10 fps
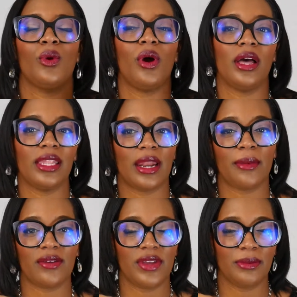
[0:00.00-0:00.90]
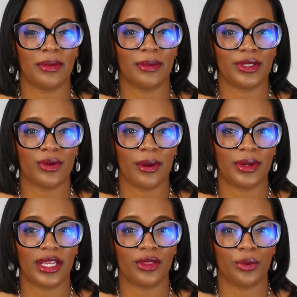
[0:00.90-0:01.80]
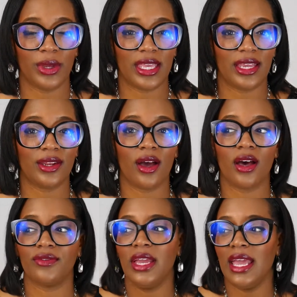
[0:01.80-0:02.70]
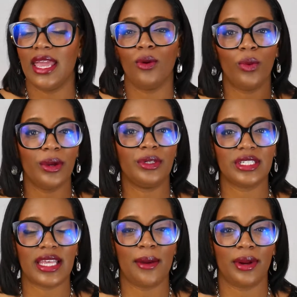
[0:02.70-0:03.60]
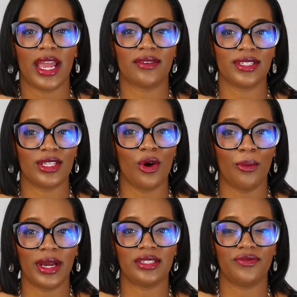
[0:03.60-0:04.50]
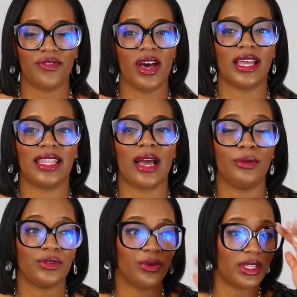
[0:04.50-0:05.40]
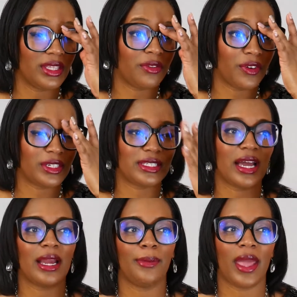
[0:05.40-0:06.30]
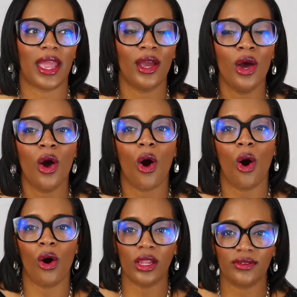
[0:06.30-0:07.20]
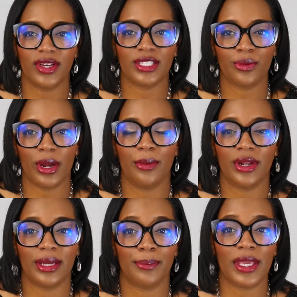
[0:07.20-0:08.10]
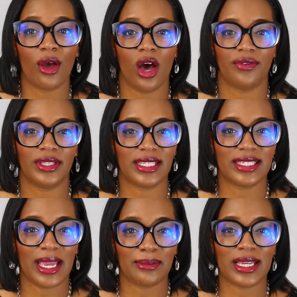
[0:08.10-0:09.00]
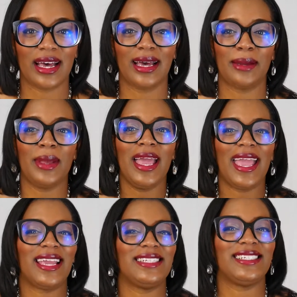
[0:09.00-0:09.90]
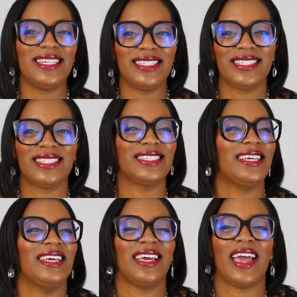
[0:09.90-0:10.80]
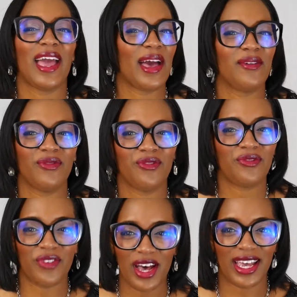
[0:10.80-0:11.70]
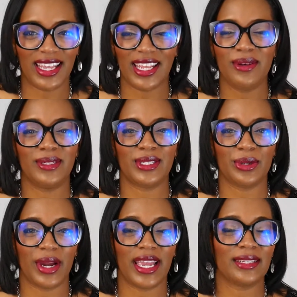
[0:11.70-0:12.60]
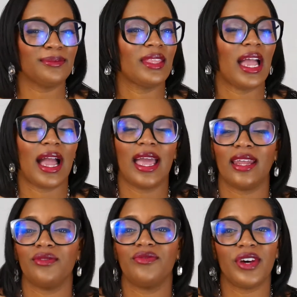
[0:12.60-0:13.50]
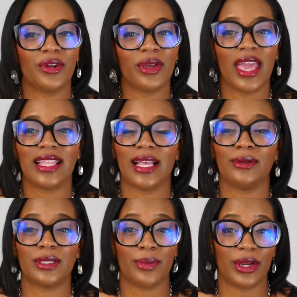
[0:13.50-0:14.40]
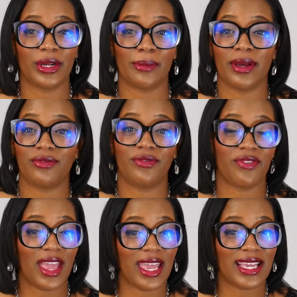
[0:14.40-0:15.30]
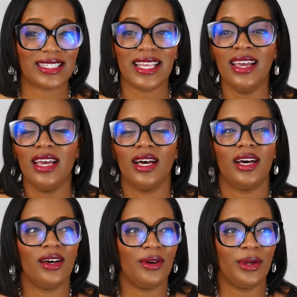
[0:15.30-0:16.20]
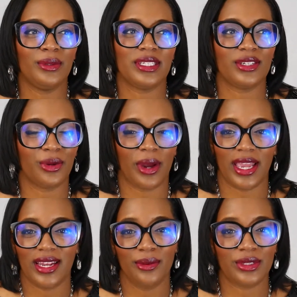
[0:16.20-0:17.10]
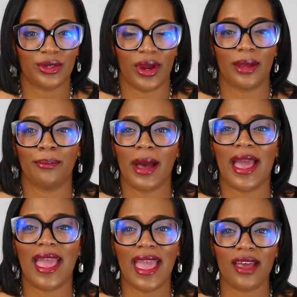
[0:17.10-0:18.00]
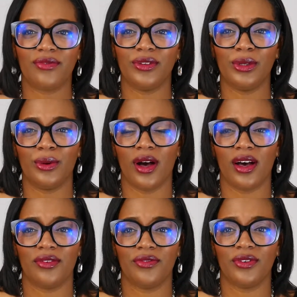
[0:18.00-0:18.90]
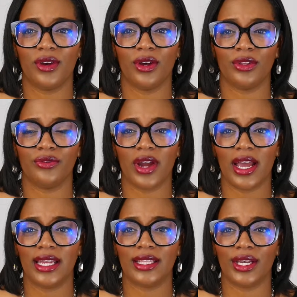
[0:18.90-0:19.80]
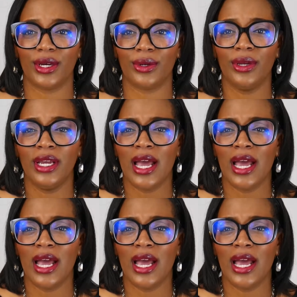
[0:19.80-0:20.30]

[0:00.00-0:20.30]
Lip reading: A lot of my family members were able to get the weekend off, and we were just able to have so much fun. That was really the first time that all of us were able to be off at the same time and just have fun. It was great. I had a funnel cake that was bigger than my face. Oh, it was great. It was great. My hat flew off on the ride, though.